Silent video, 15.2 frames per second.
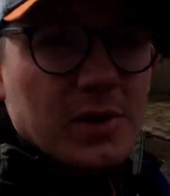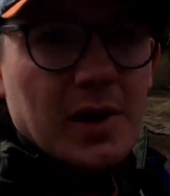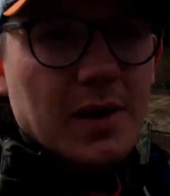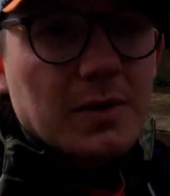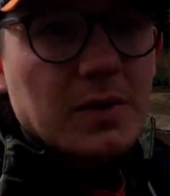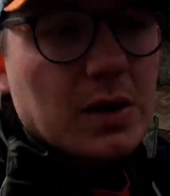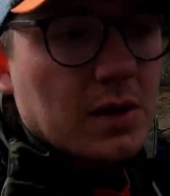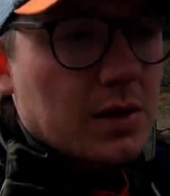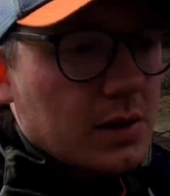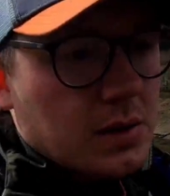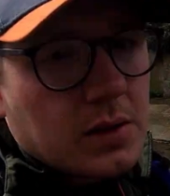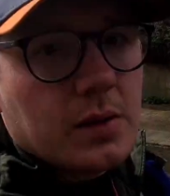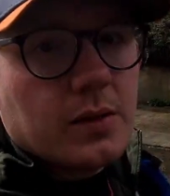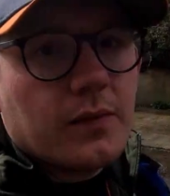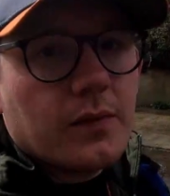House,
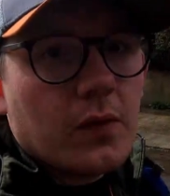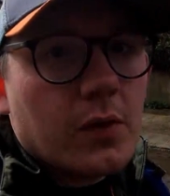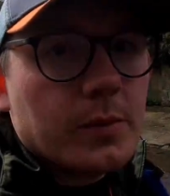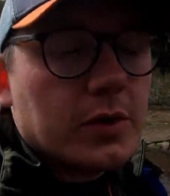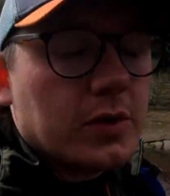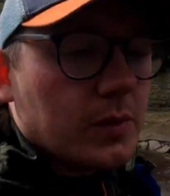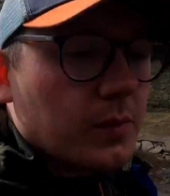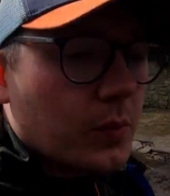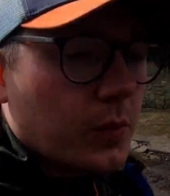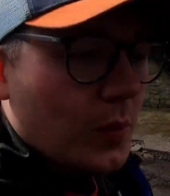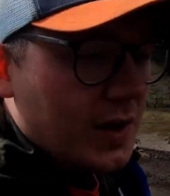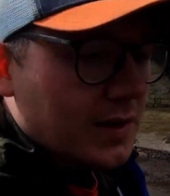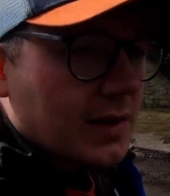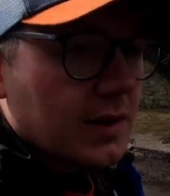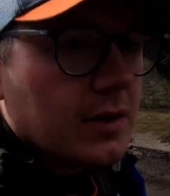the former
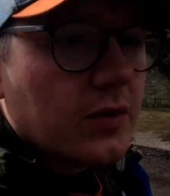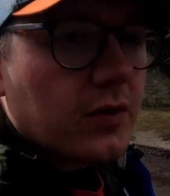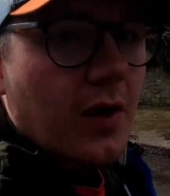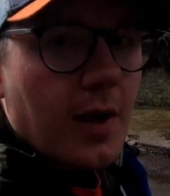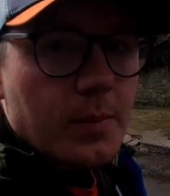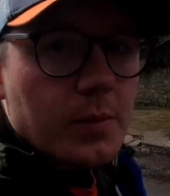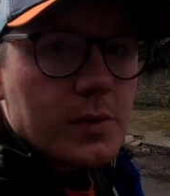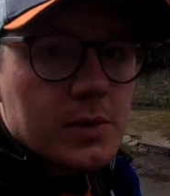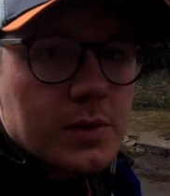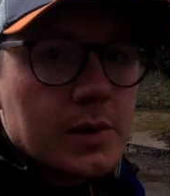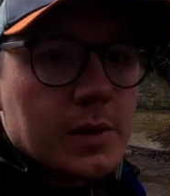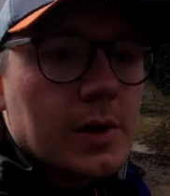Wesleyan chapel